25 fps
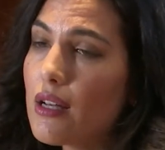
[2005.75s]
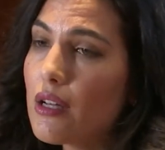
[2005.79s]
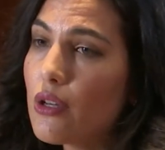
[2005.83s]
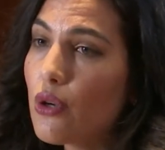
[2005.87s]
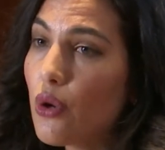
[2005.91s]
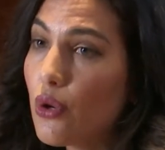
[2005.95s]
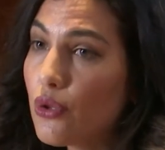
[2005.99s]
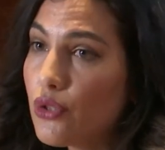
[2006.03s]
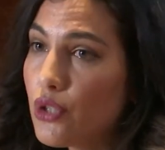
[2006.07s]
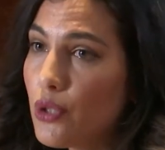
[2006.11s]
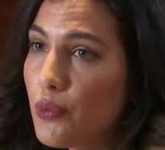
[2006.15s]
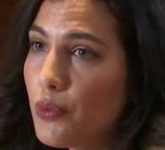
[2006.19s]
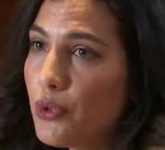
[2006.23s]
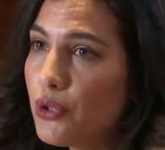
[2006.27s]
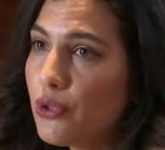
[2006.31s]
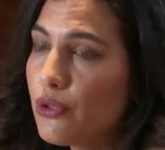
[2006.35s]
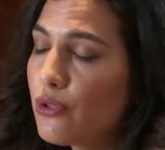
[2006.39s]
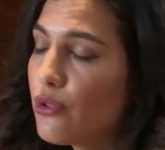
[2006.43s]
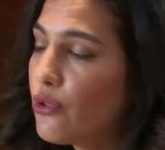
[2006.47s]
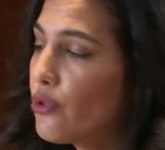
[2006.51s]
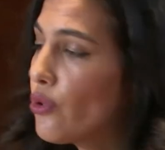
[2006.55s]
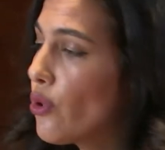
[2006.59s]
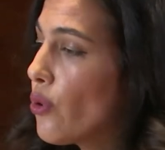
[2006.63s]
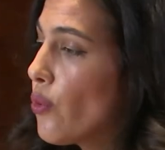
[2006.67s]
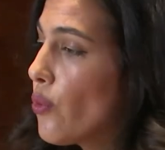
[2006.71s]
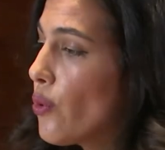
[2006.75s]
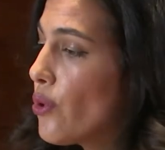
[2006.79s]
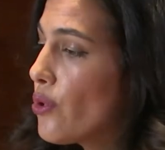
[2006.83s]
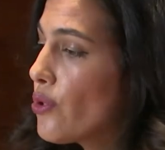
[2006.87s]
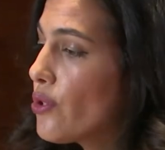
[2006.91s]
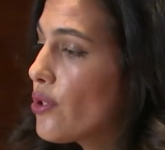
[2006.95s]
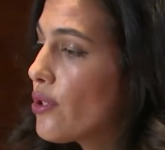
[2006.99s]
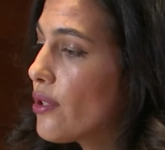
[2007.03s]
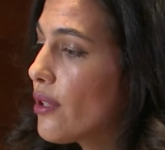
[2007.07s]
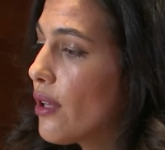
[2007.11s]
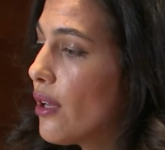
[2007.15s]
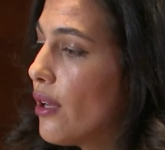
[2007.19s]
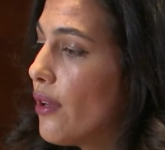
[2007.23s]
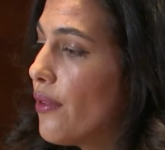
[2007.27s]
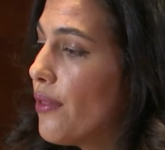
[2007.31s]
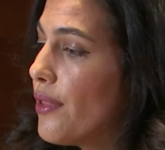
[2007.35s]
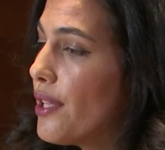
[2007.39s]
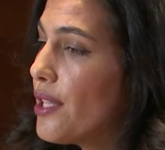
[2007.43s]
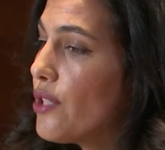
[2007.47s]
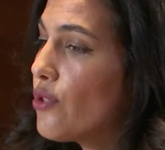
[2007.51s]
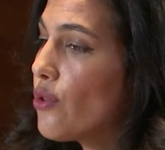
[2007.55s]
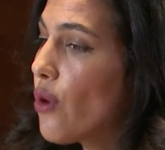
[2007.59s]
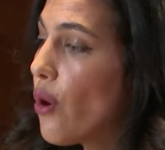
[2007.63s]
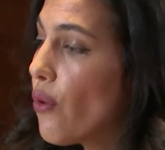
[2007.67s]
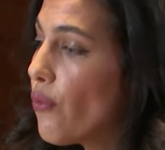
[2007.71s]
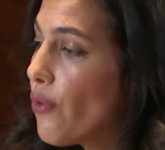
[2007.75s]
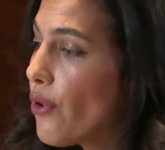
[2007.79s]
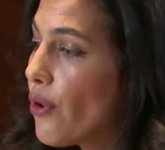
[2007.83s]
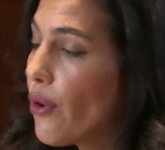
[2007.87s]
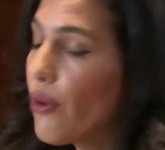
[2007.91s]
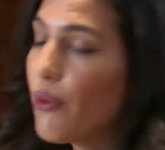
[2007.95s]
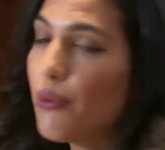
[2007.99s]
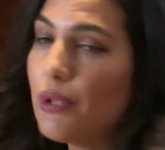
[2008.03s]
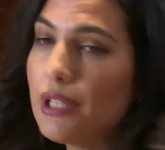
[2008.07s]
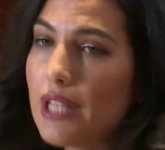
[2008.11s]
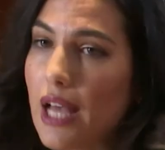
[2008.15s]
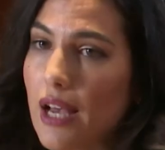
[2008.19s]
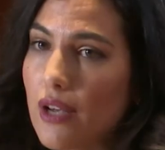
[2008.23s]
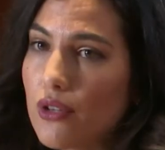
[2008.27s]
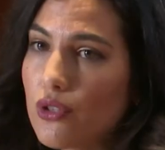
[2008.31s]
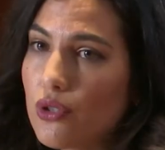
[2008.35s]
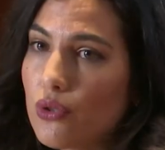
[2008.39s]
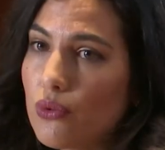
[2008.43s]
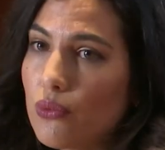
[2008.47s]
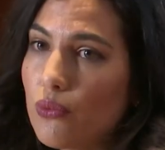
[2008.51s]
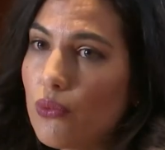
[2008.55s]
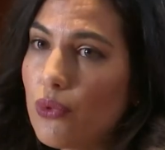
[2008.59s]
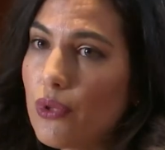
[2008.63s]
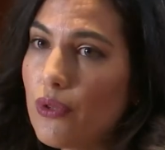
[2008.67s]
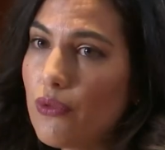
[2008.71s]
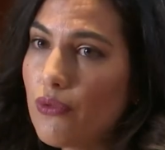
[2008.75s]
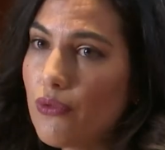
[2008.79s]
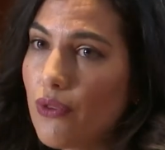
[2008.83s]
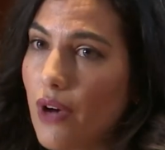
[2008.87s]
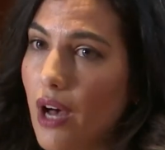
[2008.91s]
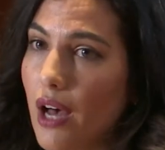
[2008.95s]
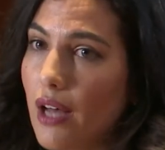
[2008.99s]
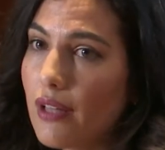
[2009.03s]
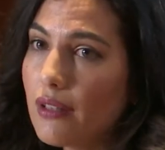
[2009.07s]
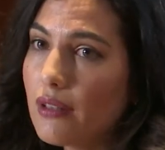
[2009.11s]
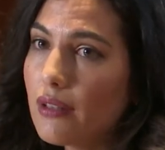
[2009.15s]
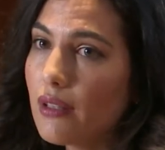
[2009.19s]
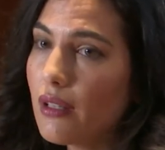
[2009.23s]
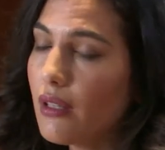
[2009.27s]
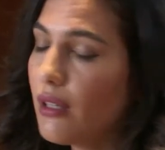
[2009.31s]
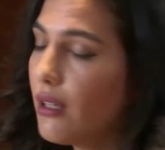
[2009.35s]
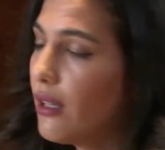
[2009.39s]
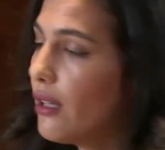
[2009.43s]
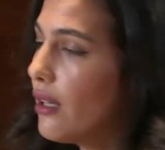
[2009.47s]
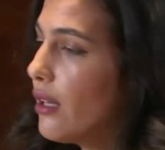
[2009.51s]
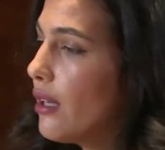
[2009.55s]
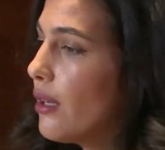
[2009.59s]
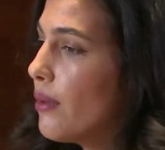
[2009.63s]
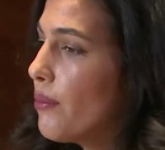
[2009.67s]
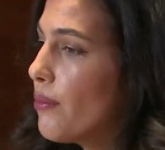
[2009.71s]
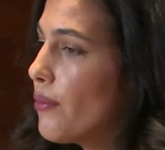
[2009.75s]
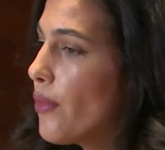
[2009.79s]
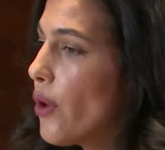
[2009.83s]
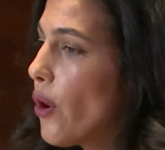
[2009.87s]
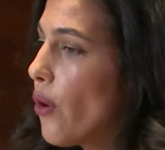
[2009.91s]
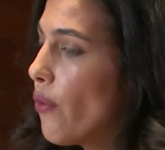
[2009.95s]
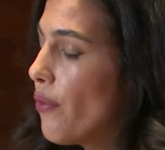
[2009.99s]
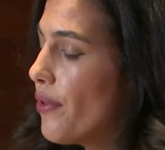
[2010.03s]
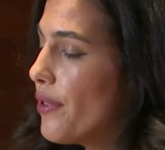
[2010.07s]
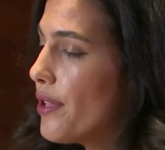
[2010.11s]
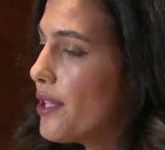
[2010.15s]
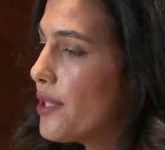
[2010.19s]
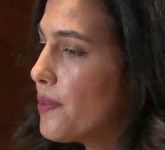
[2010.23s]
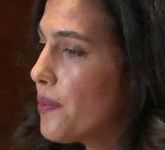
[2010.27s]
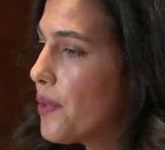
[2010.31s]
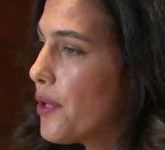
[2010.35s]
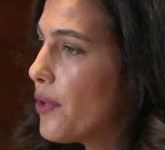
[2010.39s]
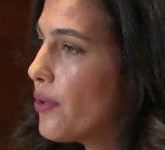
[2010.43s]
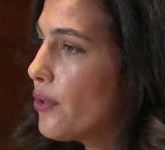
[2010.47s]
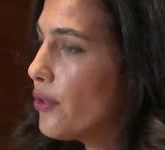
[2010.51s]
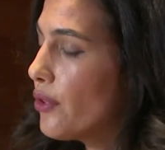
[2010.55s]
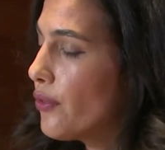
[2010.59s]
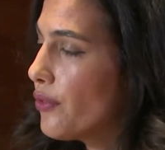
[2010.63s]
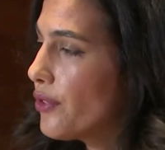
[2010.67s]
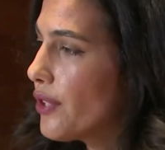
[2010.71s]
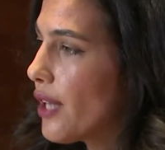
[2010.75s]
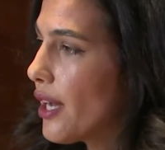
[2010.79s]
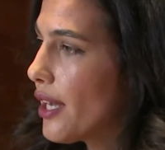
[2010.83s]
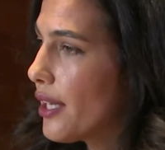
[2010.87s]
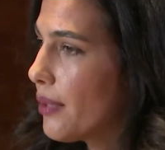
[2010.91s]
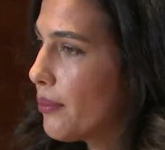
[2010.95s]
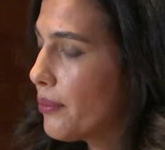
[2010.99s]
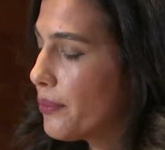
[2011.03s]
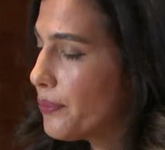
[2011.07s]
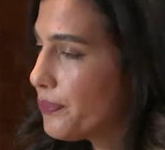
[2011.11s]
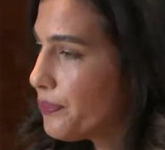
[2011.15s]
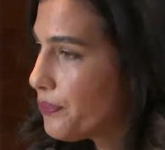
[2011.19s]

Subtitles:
contributor towards this overall reduction we've had over this period of time.